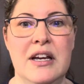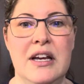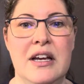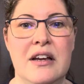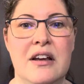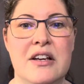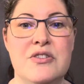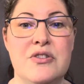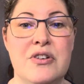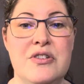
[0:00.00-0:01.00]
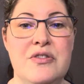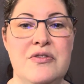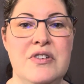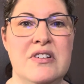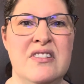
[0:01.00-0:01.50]
and I started to
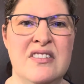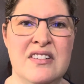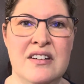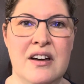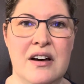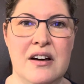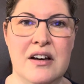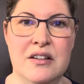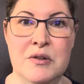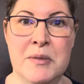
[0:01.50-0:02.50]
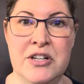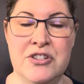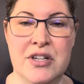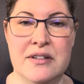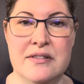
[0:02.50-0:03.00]
feel hollow in my
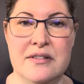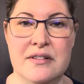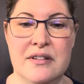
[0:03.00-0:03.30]
chest,